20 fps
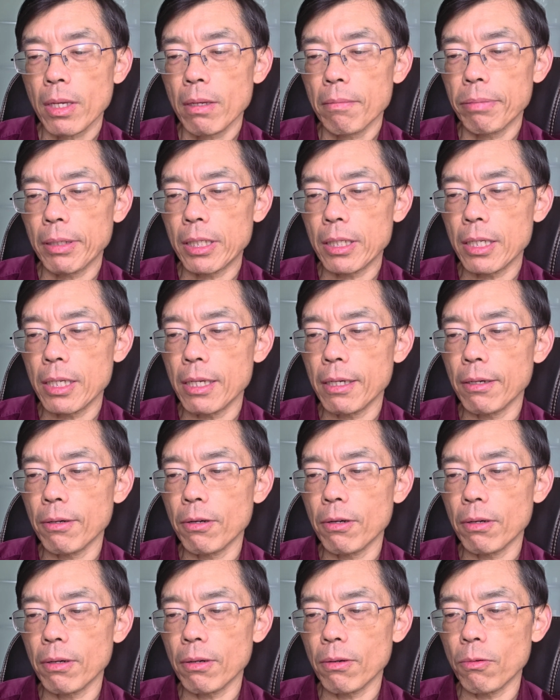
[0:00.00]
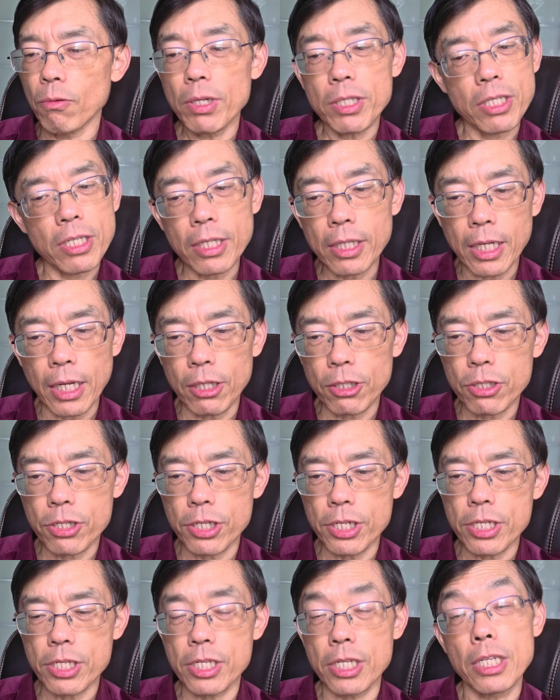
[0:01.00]
But in Western
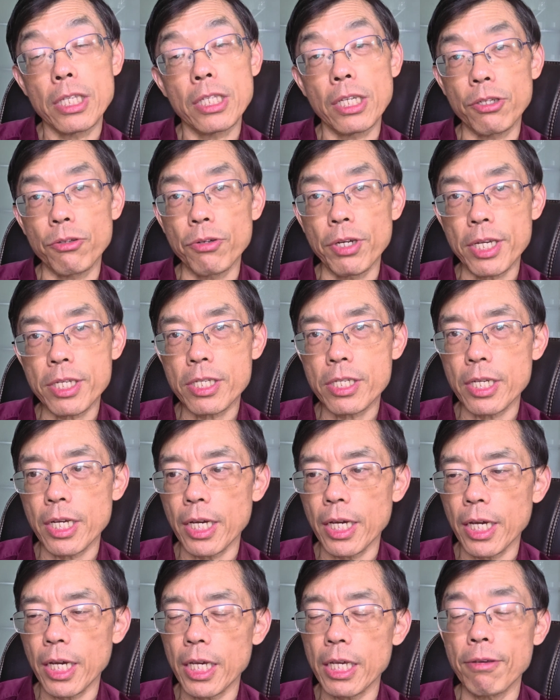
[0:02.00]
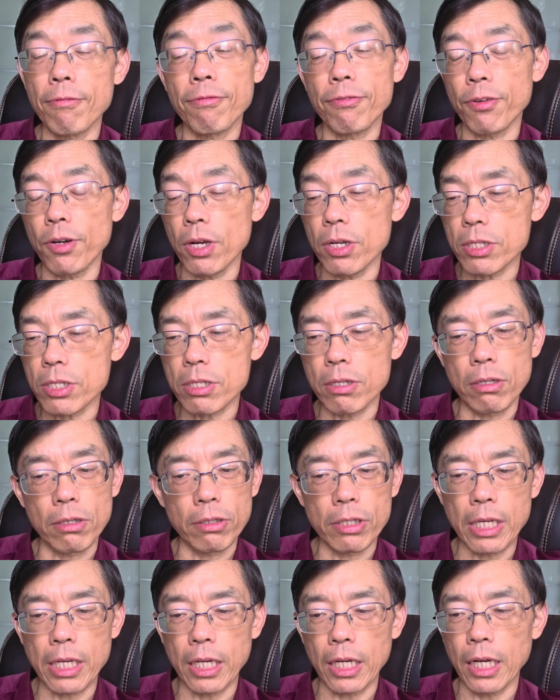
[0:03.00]
countries, in the USA, in France,
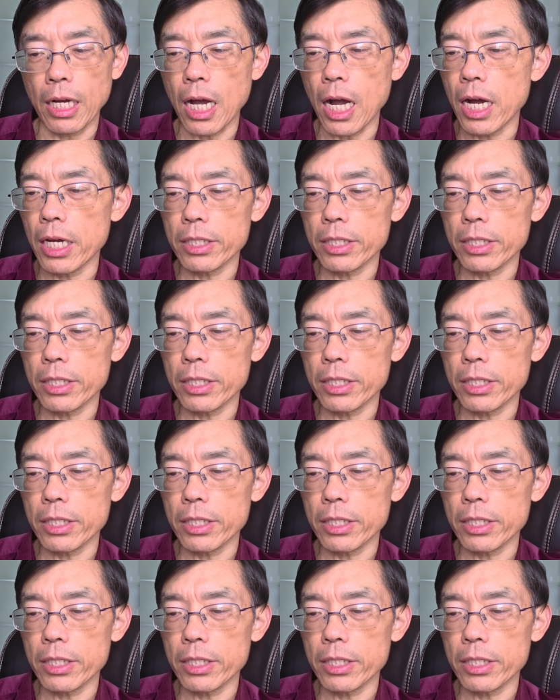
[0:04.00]
or in